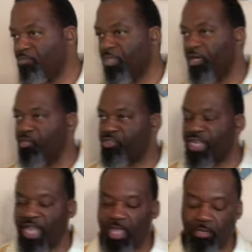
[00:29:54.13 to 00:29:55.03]

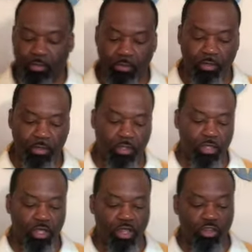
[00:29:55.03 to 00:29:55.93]
Understand,
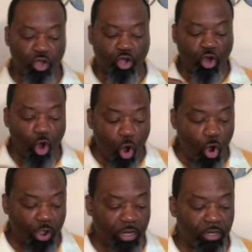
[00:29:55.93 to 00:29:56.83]
the
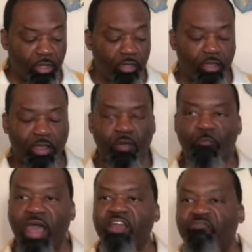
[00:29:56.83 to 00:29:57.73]
coin
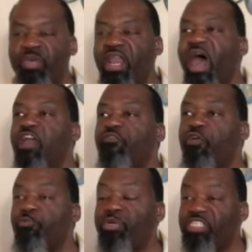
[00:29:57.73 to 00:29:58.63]
might have been out of
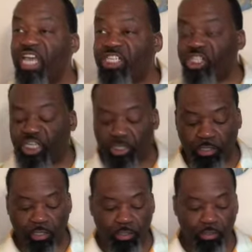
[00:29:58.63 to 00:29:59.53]
her
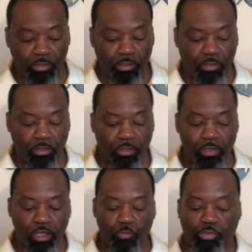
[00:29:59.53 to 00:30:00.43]
possession,
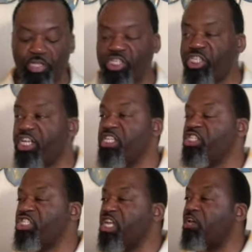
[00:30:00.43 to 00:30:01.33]
but she
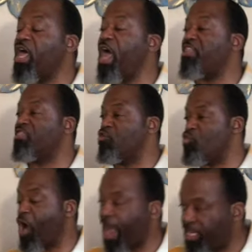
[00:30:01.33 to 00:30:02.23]
still had the
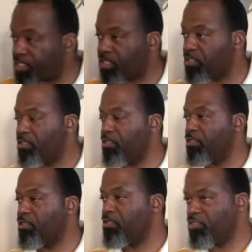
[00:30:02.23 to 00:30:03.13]
right
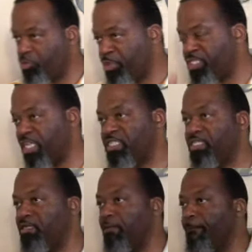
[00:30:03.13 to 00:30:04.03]
to possess it.